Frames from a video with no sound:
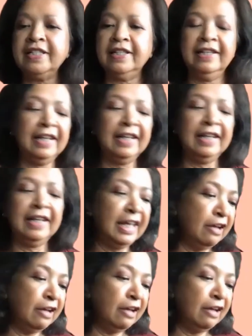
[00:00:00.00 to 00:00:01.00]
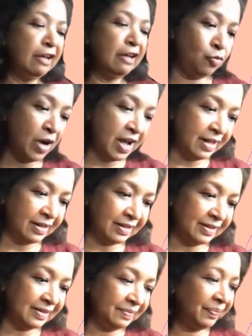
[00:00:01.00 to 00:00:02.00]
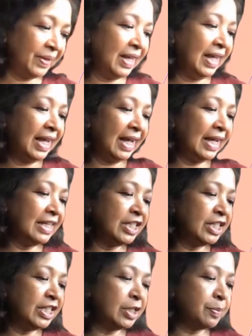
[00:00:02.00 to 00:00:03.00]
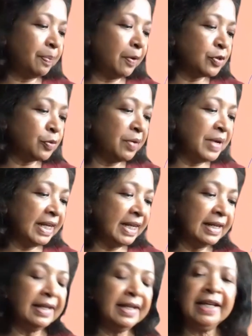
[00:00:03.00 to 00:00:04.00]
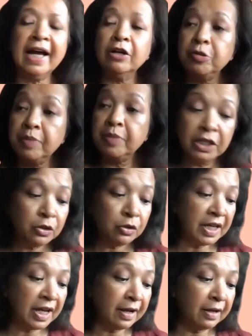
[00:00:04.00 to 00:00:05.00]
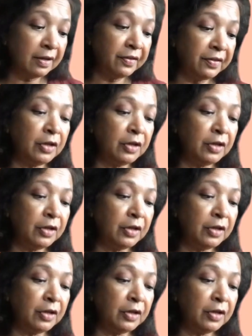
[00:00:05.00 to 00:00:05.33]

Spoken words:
Live Well. And she supports women in learning how to be in good health in